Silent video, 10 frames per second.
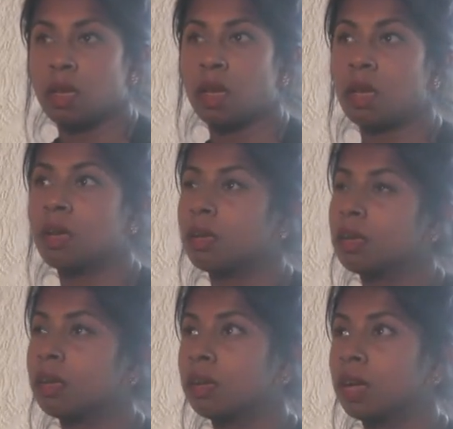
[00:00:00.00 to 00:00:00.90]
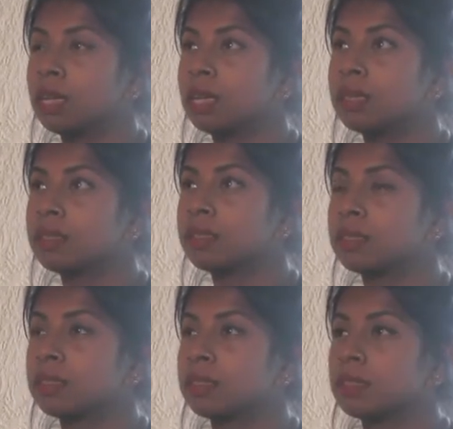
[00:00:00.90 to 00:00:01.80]
I
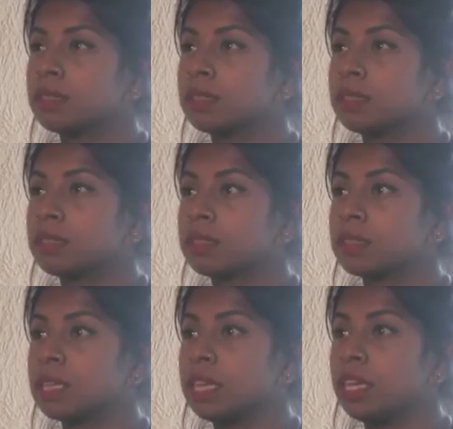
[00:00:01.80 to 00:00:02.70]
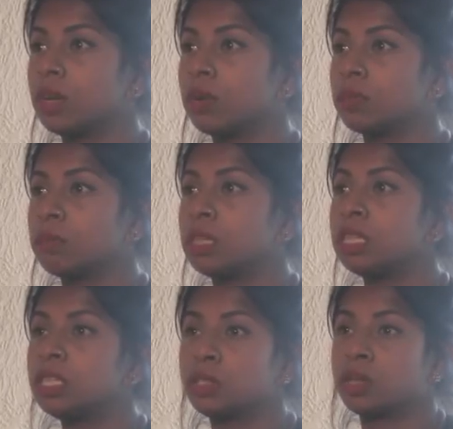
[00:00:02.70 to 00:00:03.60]
guess,
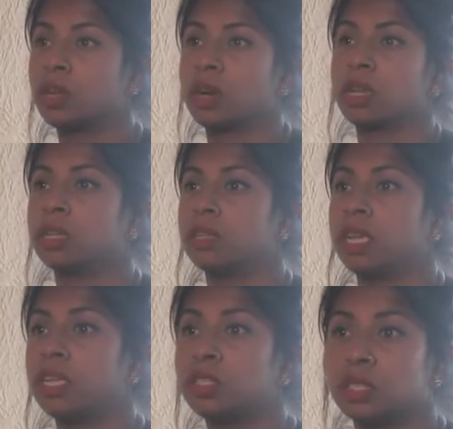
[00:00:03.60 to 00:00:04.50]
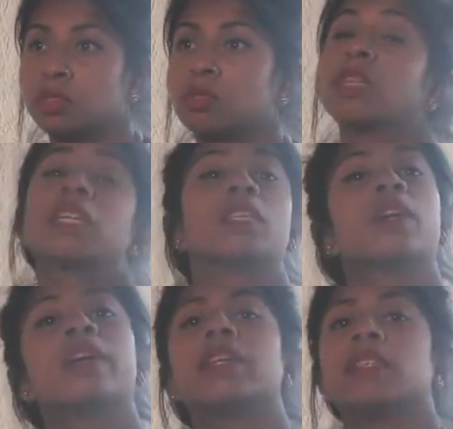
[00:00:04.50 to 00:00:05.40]
Middle Eastern art and Asian Sri Lankan
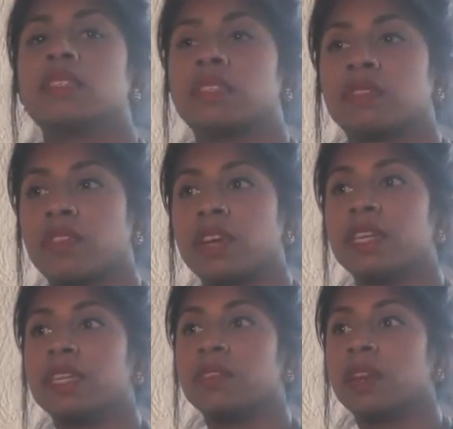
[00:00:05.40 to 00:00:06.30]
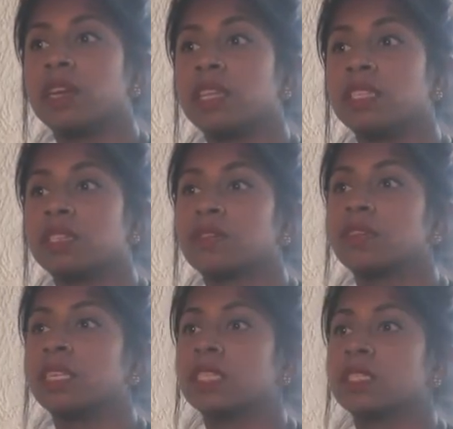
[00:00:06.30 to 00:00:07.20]
art is very, very
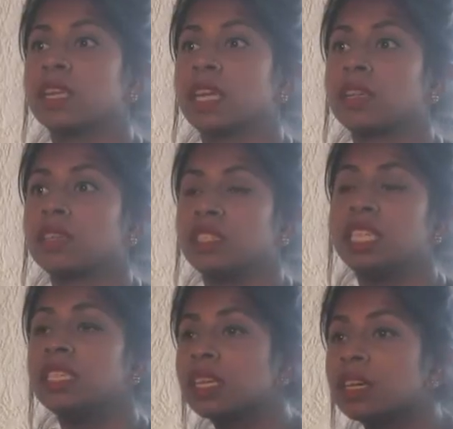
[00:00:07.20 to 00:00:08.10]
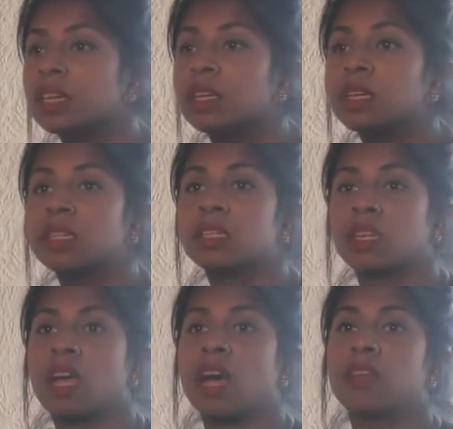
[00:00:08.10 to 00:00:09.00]
different. It's detailed,
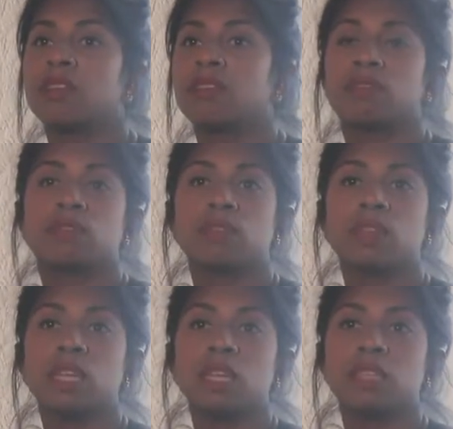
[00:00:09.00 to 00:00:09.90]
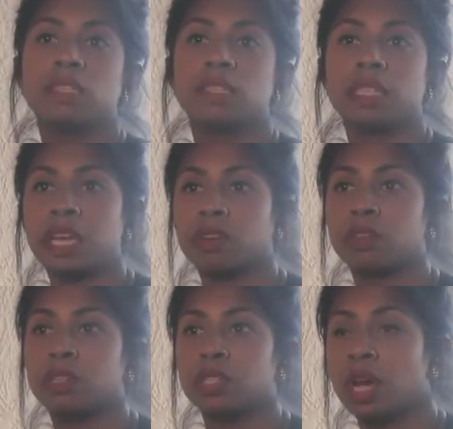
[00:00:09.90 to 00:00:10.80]
a lot of
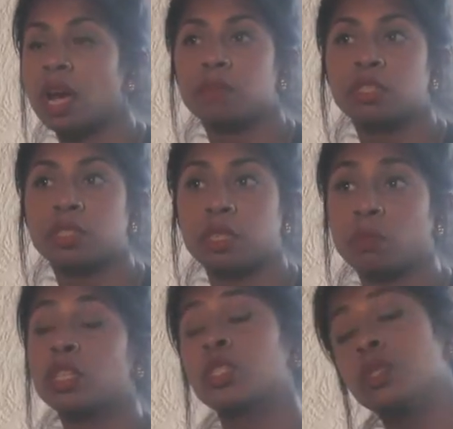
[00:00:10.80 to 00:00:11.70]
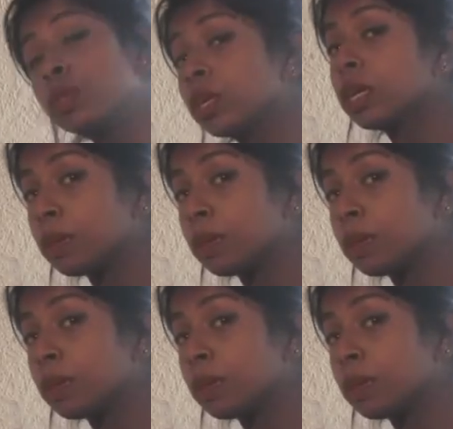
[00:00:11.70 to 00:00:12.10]
sacred geometry, which you could